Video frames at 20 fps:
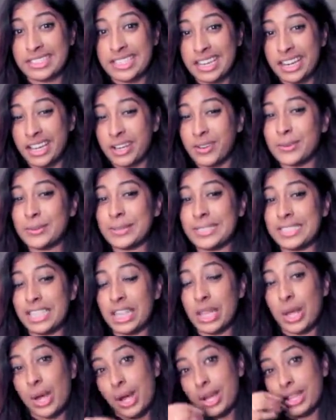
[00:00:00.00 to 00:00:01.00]
and I always
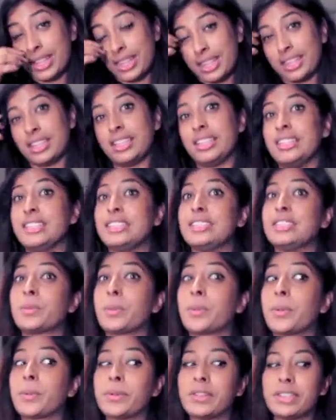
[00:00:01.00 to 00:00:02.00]
thought that these
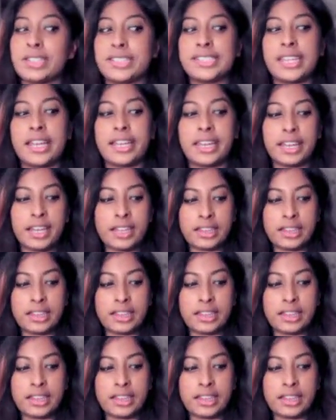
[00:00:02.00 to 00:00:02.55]
were really stunning.